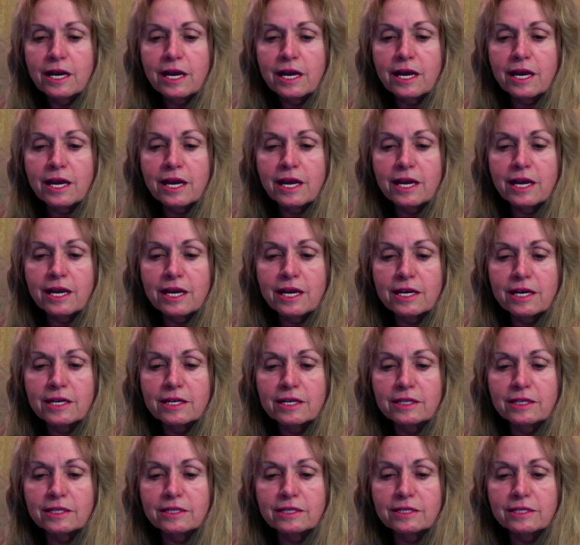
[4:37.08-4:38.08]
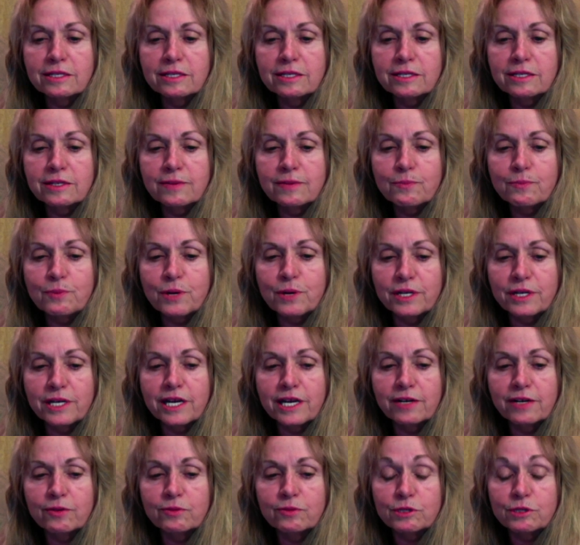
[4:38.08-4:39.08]
And but yet
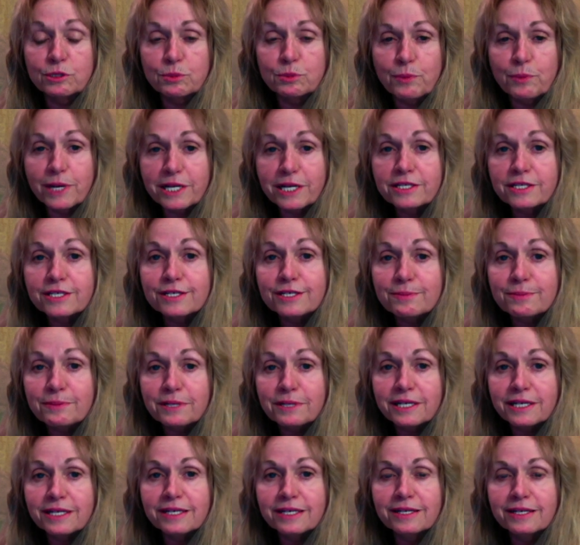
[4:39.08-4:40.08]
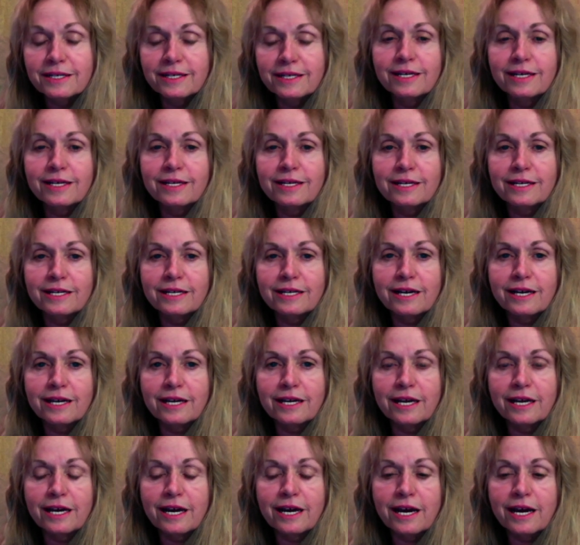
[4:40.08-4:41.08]
it was meant to be. And
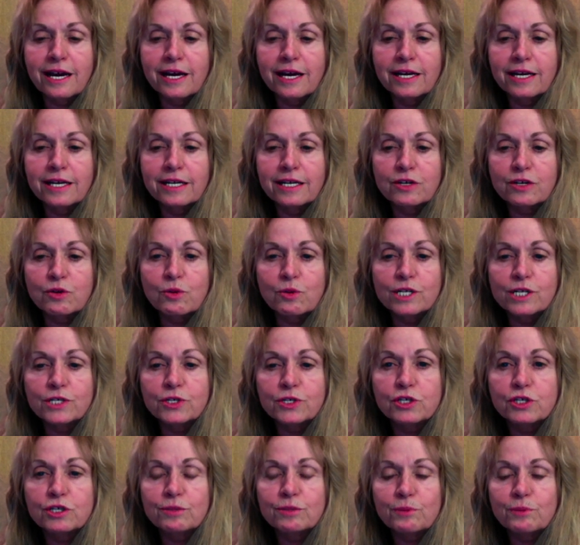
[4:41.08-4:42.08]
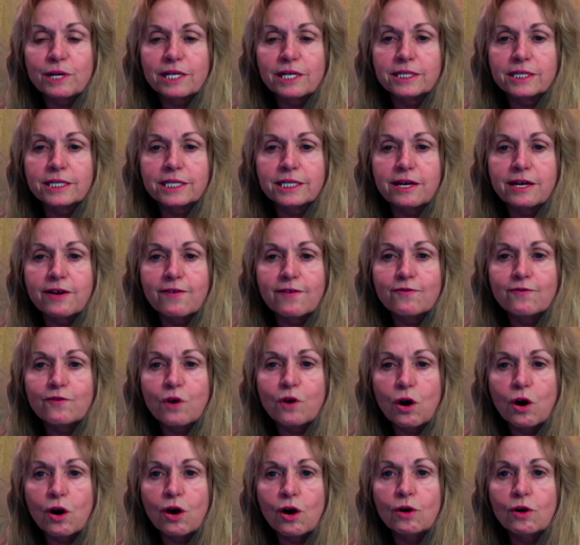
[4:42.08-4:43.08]
I questioned myself
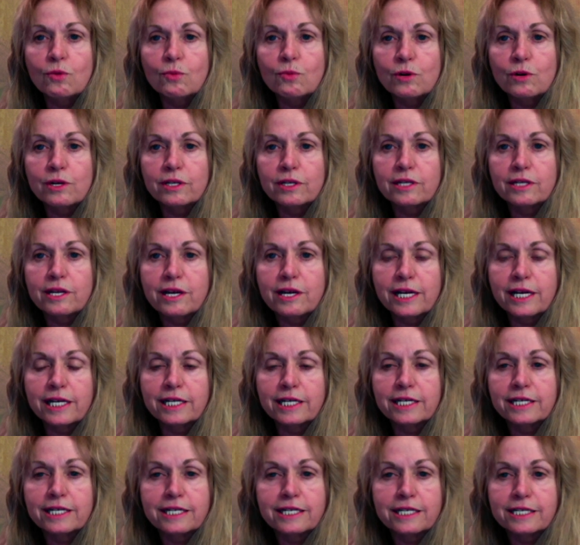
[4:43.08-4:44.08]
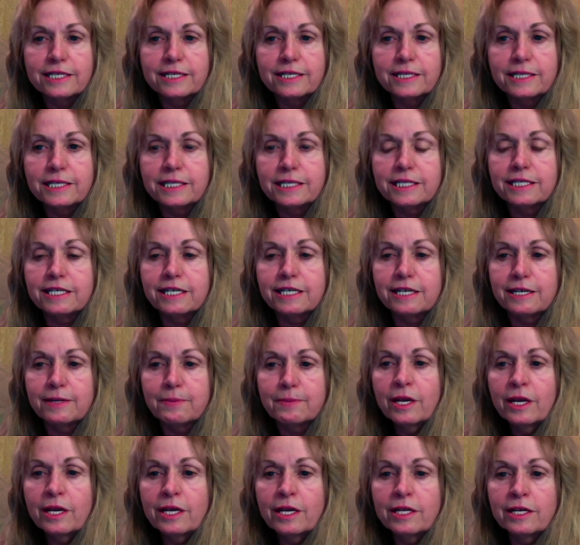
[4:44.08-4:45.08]
all one night. I didn't
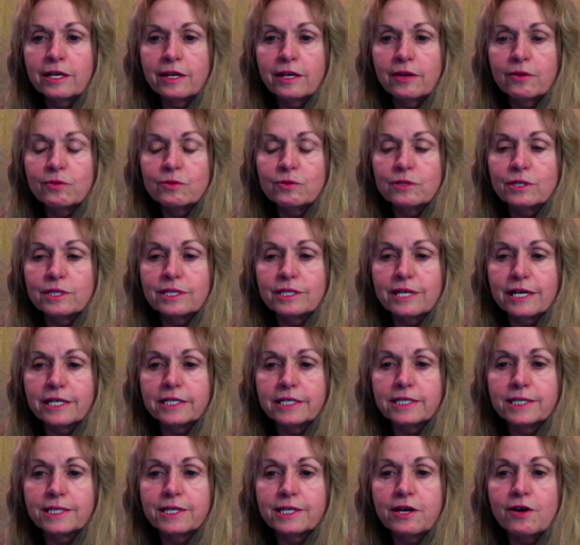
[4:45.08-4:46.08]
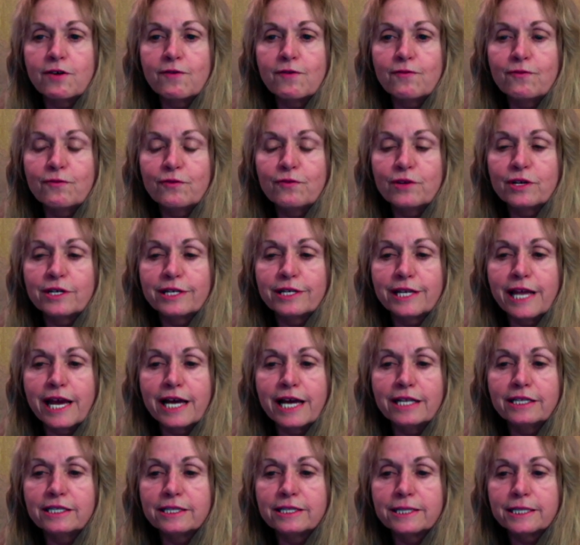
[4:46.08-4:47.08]
sleep, and it was like
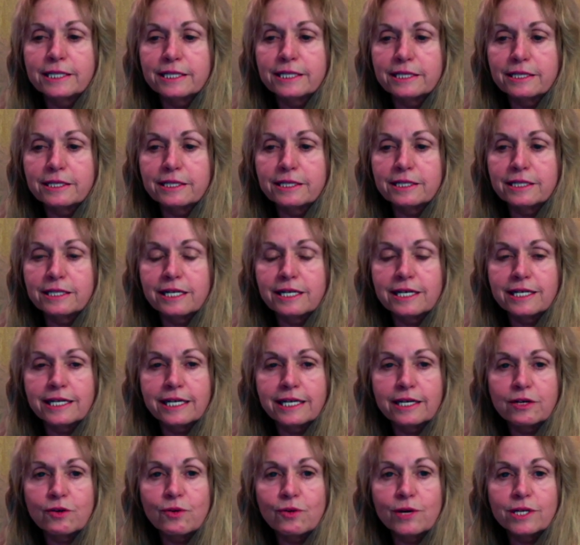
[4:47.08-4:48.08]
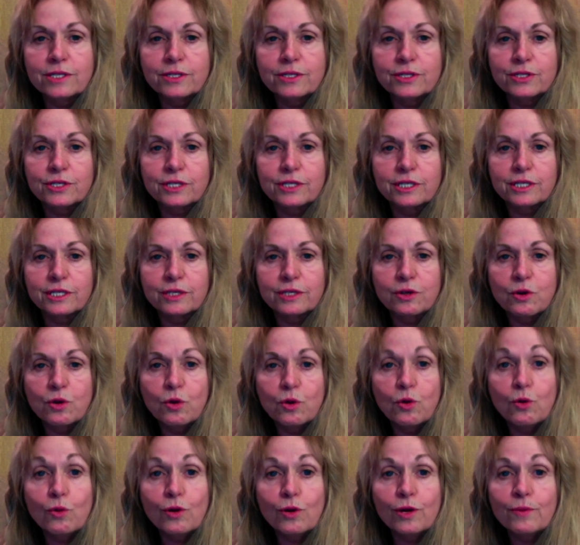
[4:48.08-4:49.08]
self-analysis, and I questioned,
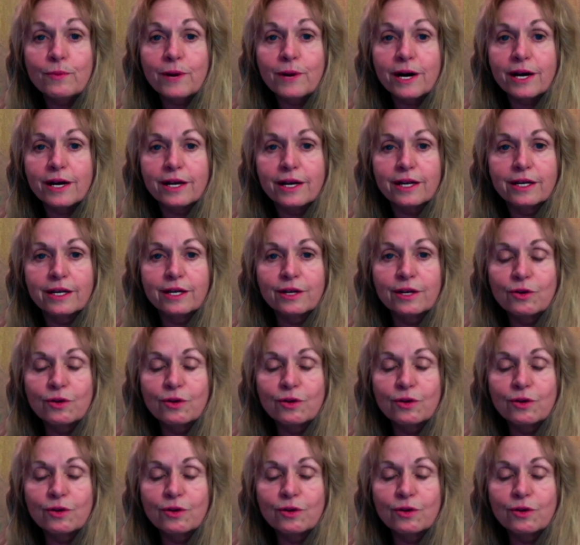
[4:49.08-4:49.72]
who am I?